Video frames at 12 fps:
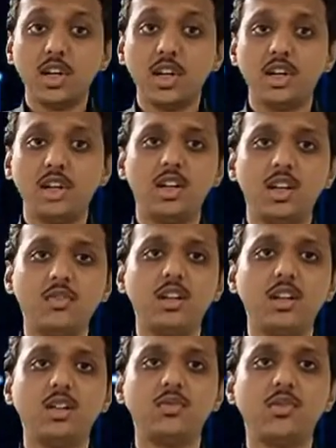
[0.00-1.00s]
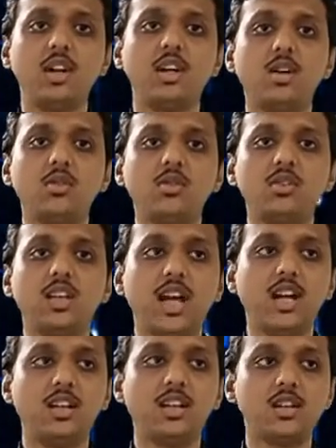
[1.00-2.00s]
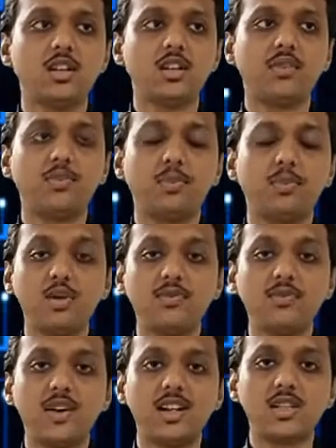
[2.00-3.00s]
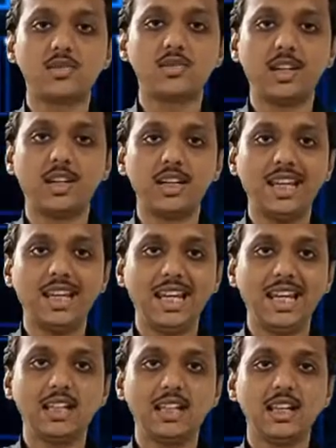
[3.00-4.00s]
Here we need to find it out the address of P of minus 1 8